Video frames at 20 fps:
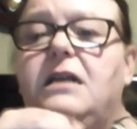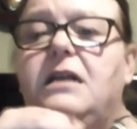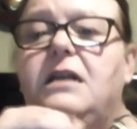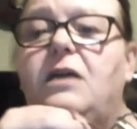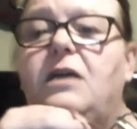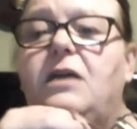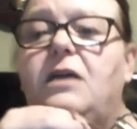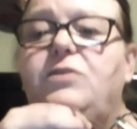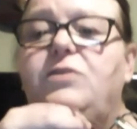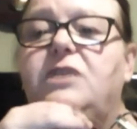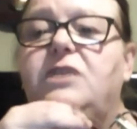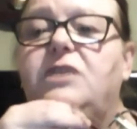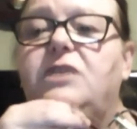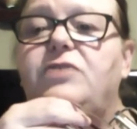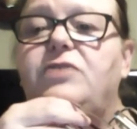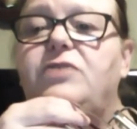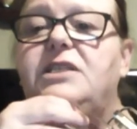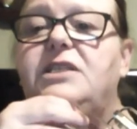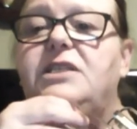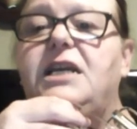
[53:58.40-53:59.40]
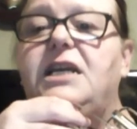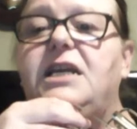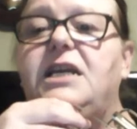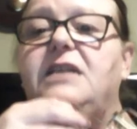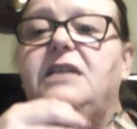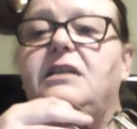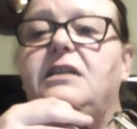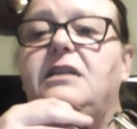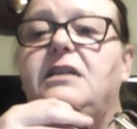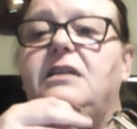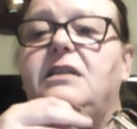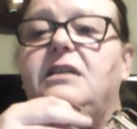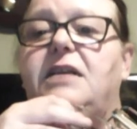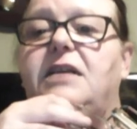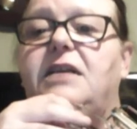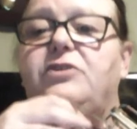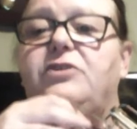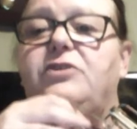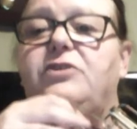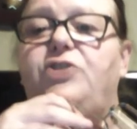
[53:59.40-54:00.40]
Oh, did Chris take
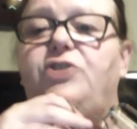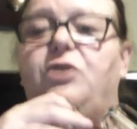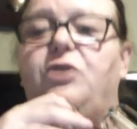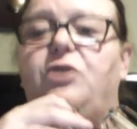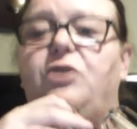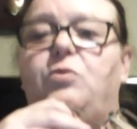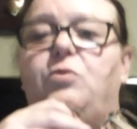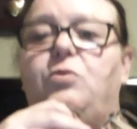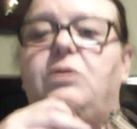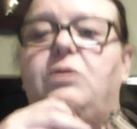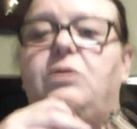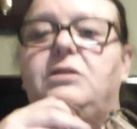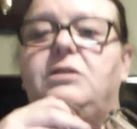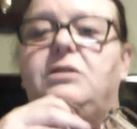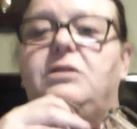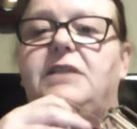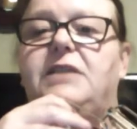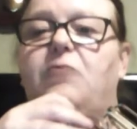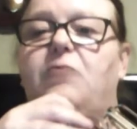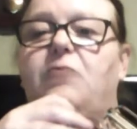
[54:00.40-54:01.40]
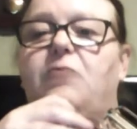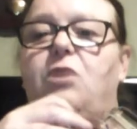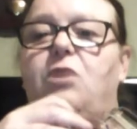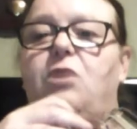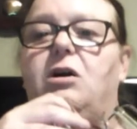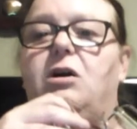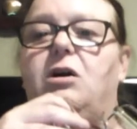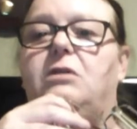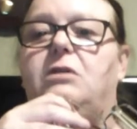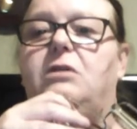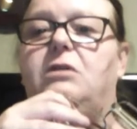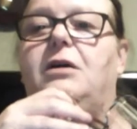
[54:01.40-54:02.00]
that too? Take what?